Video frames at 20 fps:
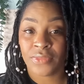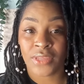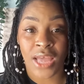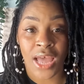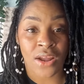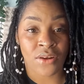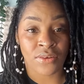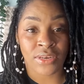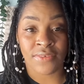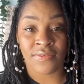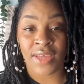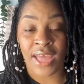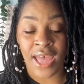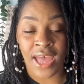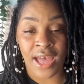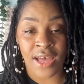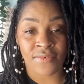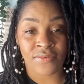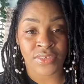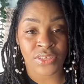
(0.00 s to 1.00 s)
I don't even
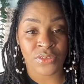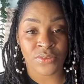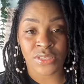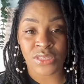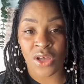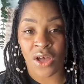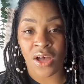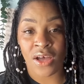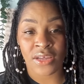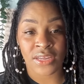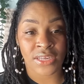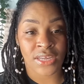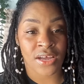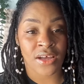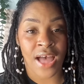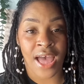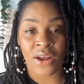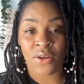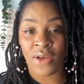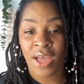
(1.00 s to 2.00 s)
have,
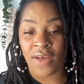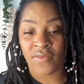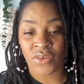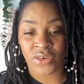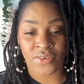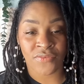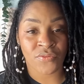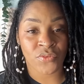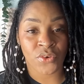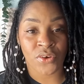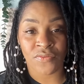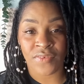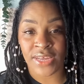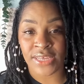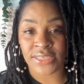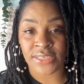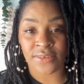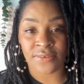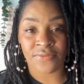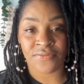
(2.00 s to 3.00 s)
I don't have on a full
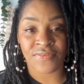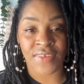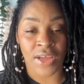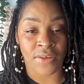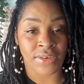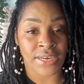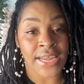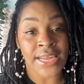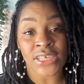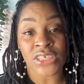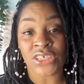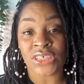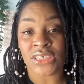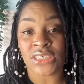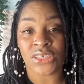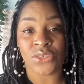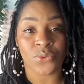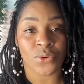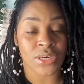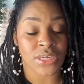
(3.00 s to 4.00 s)
face of
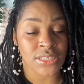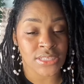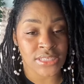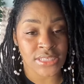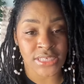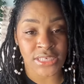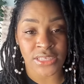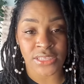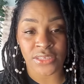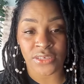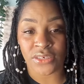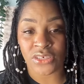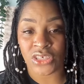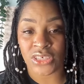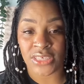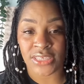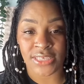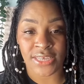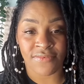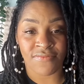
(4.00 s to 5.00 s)
foundation or concealer,
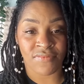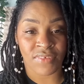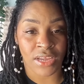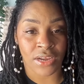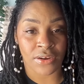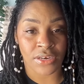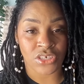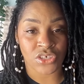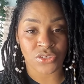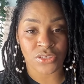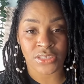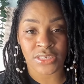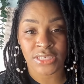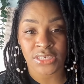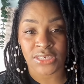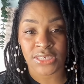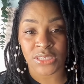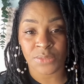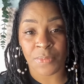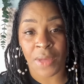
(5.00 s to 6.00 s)
just in very
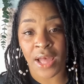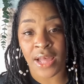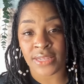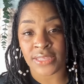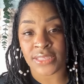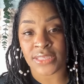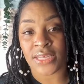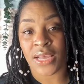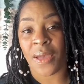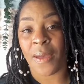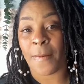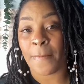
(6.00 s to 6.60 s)
strategic spots.